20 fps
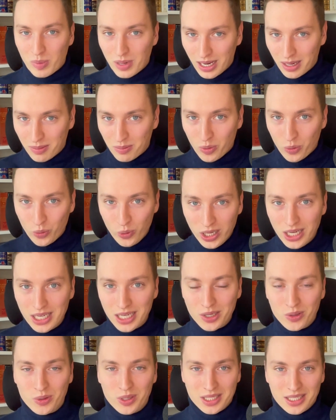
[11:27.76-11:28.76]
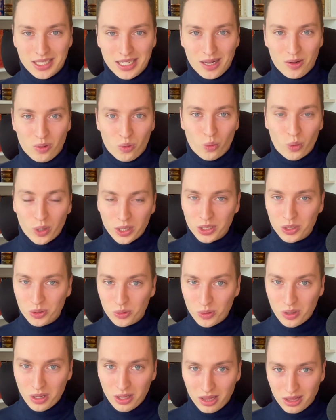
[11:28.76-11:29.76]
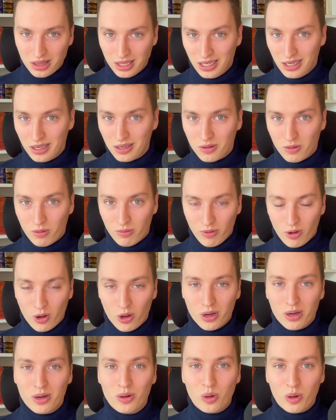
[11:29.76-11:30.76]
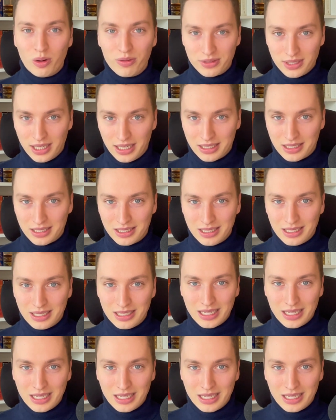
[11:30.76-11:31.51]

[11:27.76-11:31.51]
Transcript: I'm really interested now what you think of all of that.